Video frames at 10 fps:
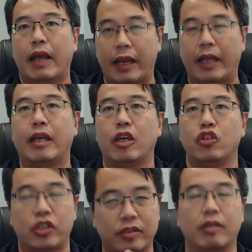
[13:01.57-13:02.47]
and
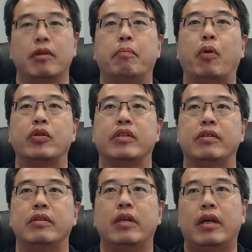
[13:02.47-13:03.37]
engage is still
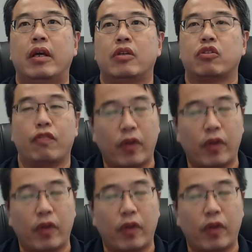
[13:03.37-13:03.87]
important. So